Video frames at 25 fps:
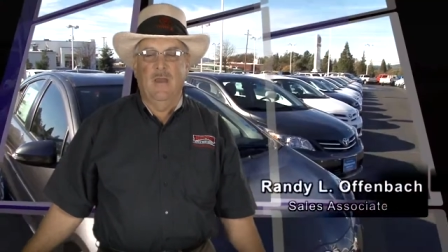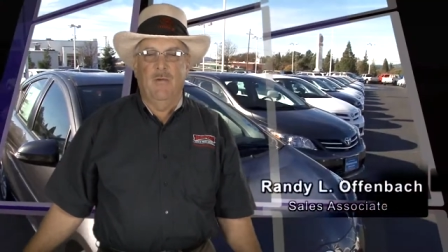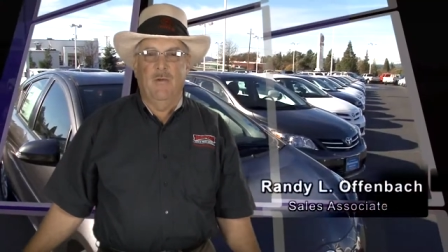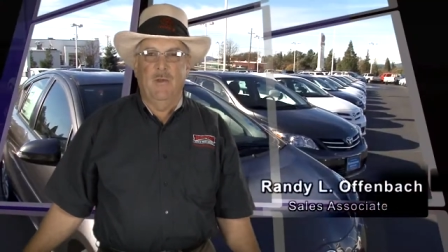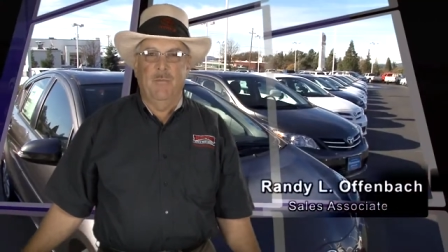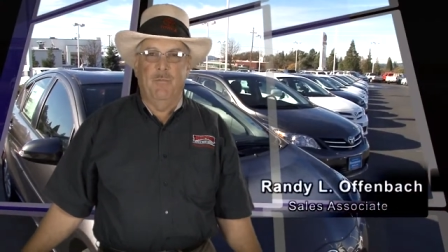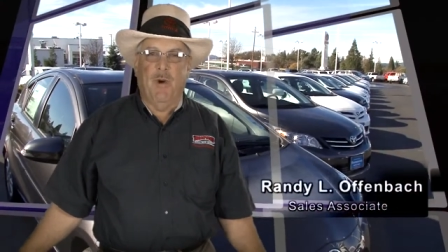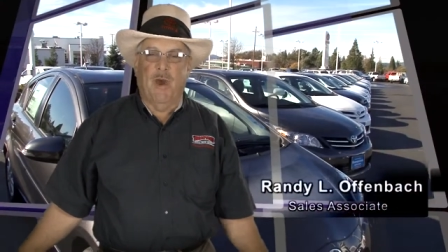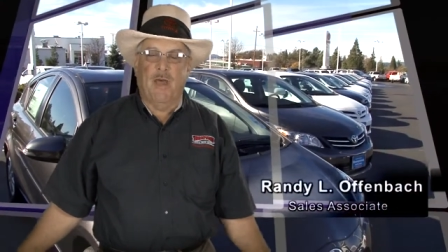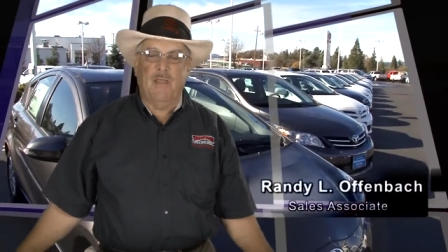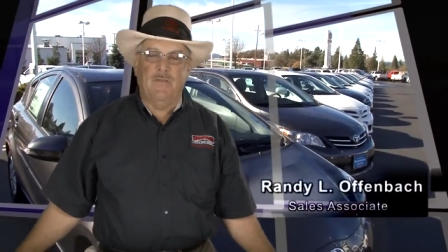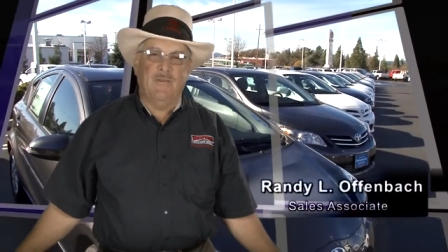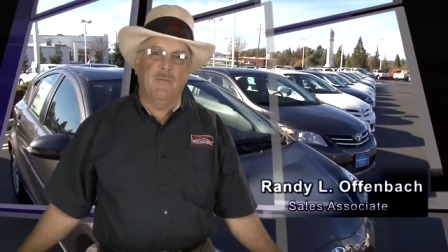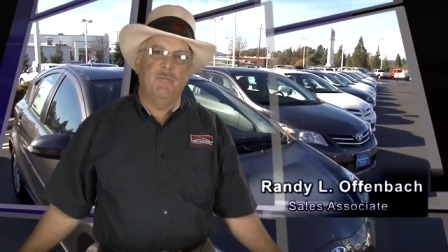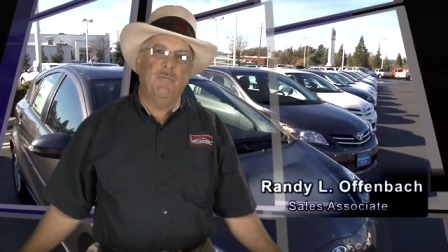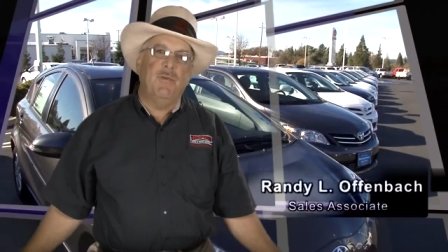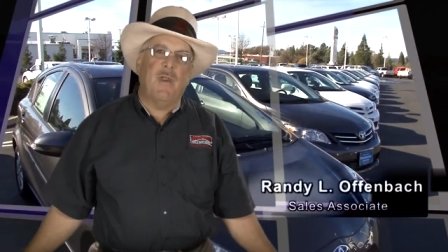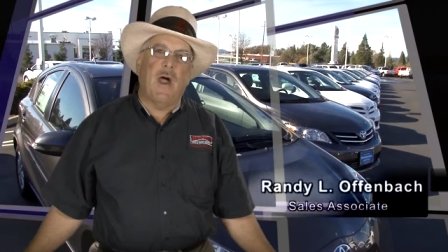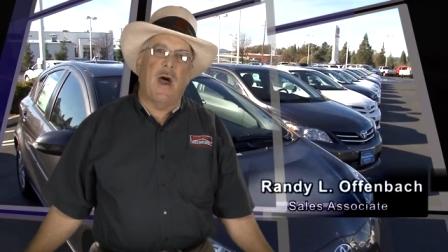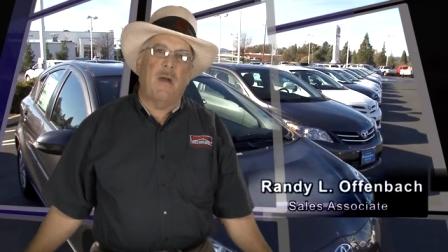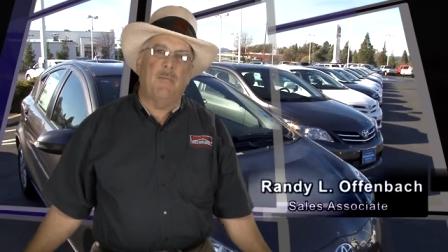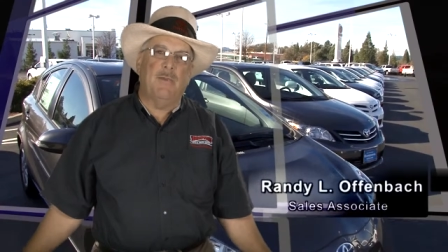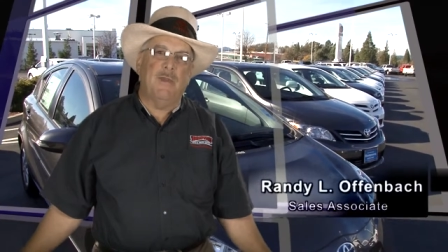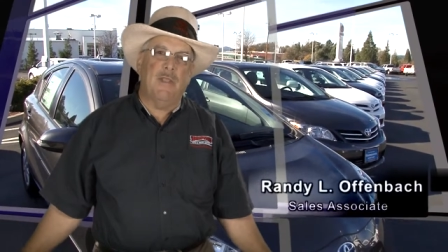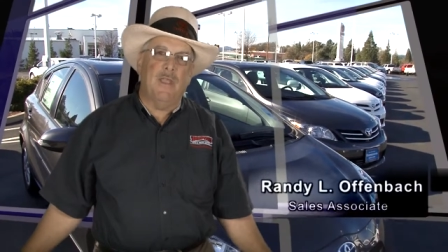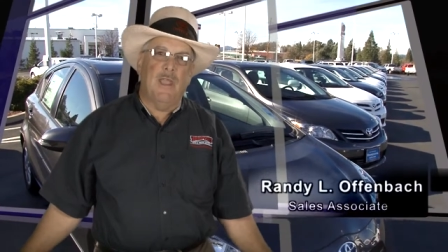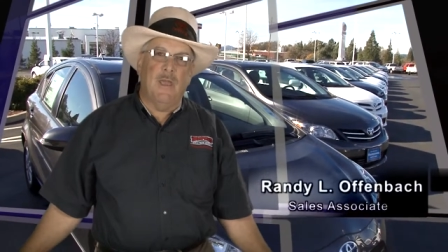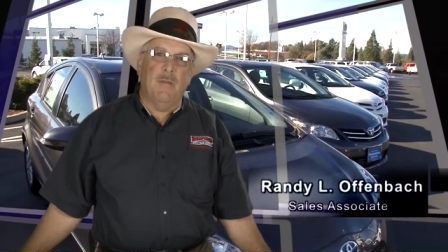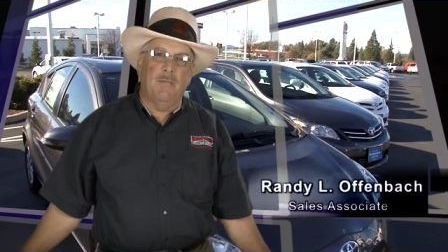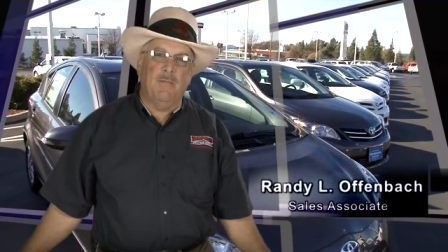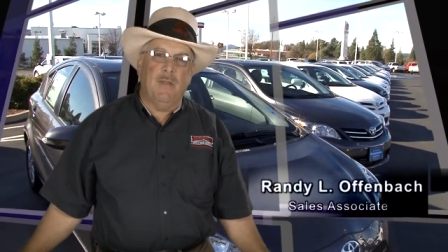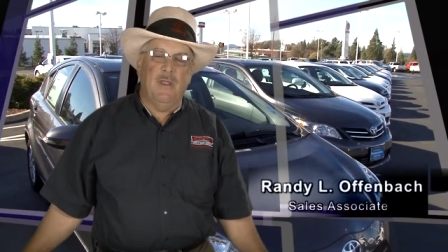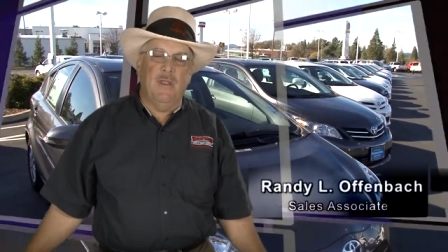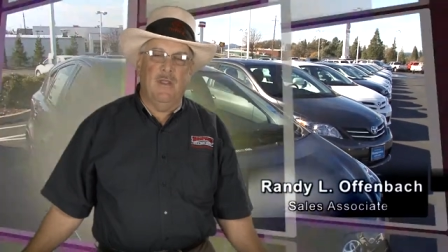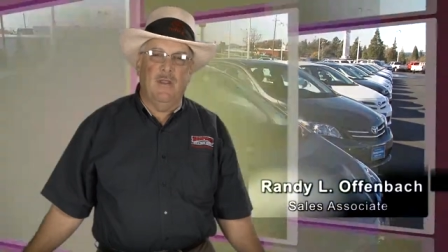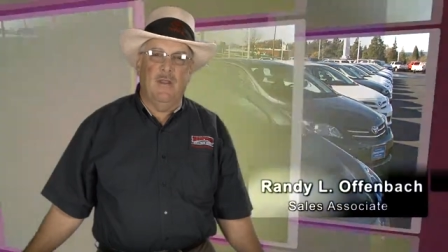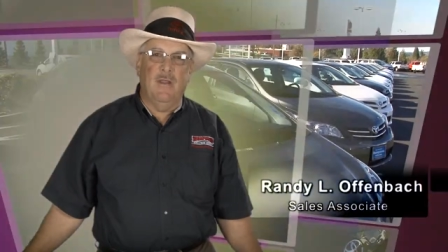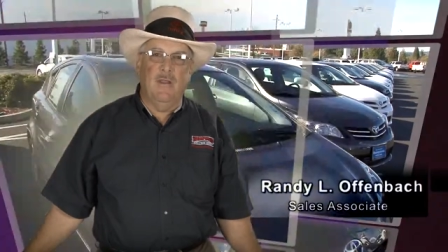We bought some property
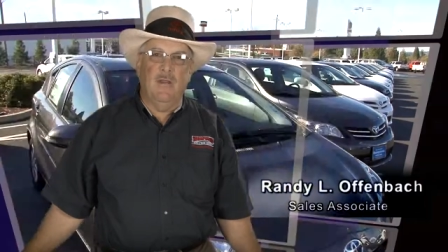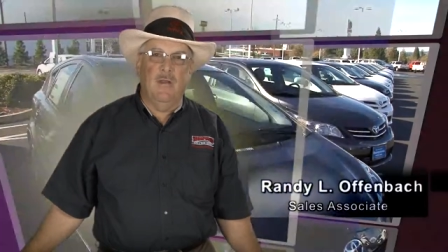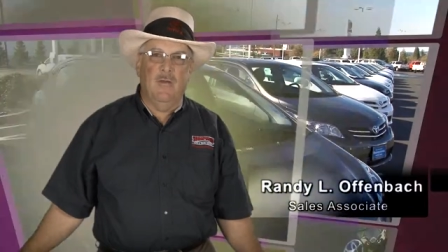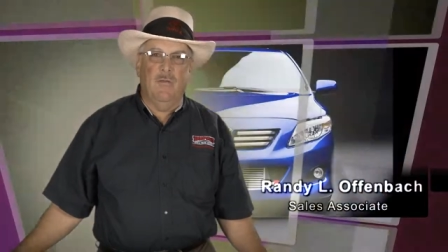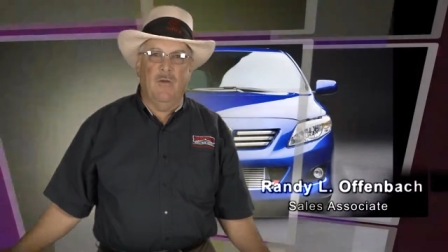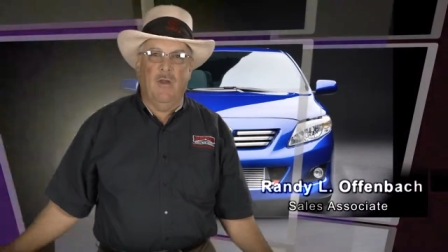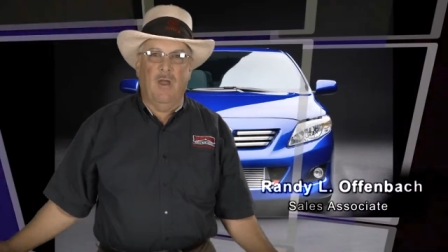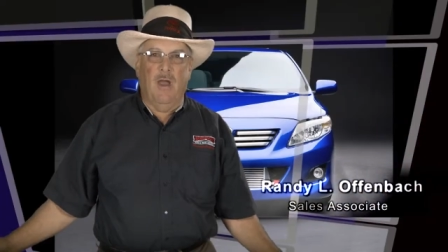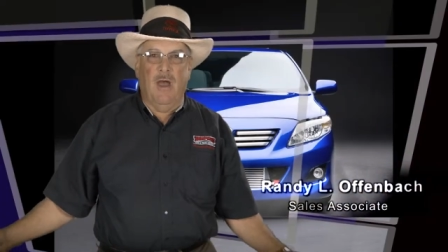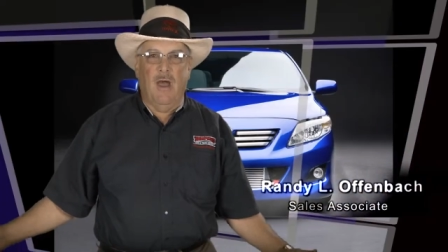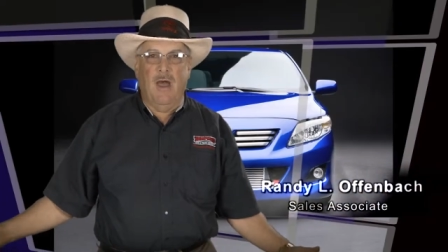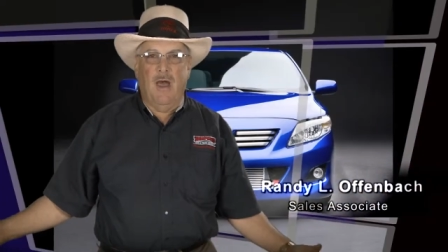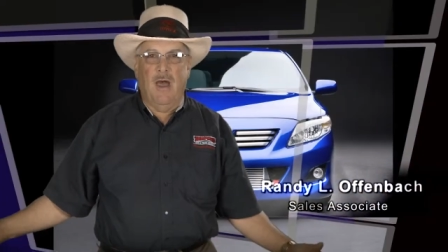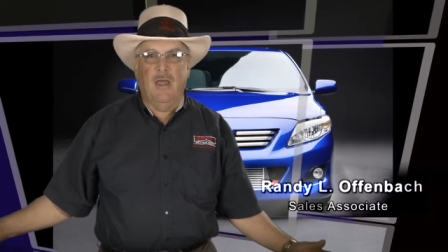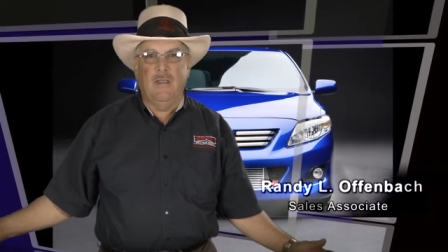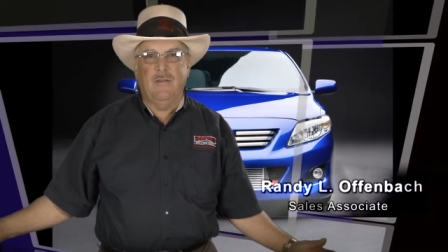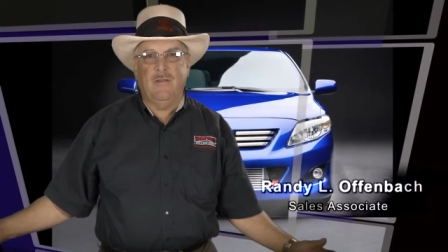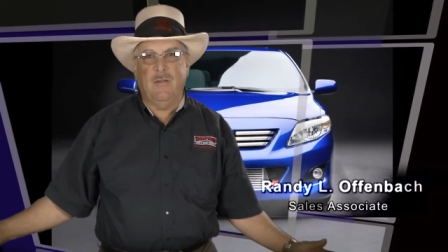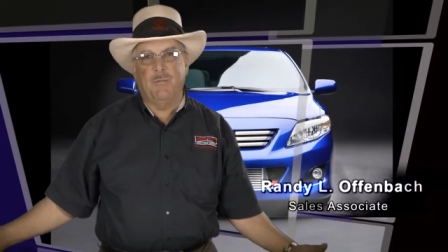up here uh,